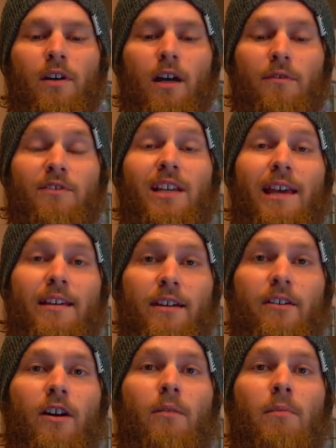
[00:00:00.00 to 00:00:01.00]
of
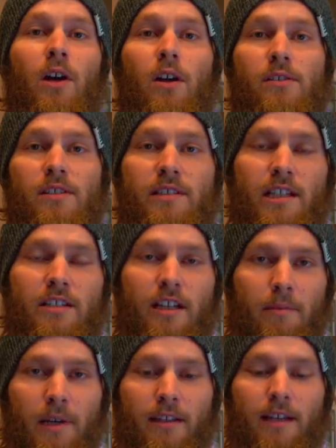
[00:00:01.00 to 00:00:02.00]
taking ground balls and
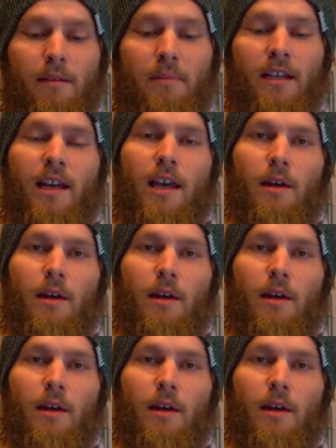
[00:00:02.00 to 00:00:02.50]
teaching about that. But